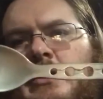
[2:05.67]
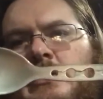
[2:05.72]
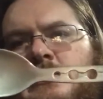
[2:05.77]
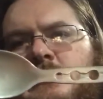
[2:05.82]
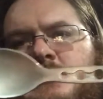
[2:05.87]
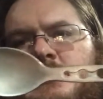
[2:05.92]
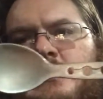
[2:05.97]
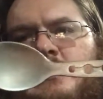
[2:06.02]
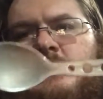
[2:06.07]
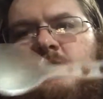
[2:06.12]

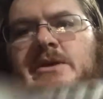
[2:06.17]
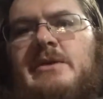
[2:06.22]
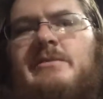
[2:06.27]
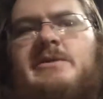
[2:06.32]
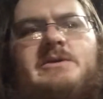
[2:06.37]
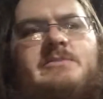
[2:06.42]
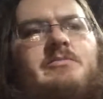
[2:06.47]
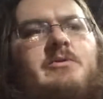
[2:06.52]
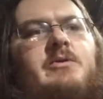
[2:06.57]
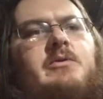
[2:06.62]
Sea to
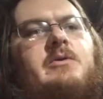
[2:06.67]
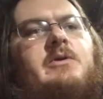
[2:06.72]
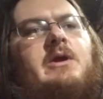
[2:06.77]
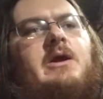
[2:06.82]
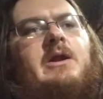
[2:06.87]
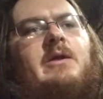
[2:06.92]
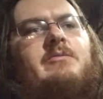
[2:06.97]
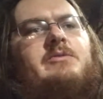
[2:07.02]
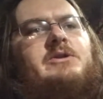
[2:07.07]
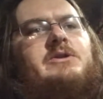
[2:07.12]
Summit spoon,
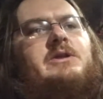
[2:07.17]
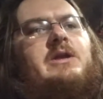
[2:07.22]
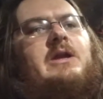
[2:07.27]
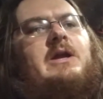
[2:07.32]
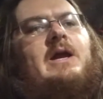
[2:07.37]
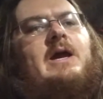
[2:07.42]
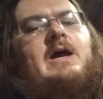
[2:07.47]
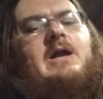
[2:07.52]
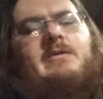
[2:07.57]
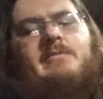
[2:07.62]
and I'm just going
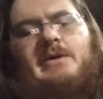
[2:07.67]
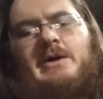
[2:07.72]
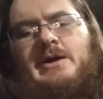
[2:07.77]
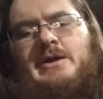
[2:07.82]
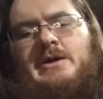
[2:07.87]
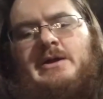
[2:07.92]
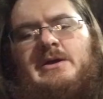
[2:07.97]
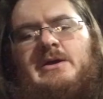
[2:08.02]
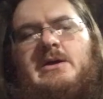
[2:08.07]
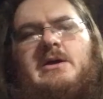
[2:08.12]
to add
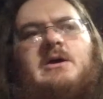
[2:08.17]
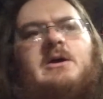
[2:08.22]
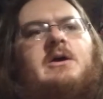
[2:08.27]
about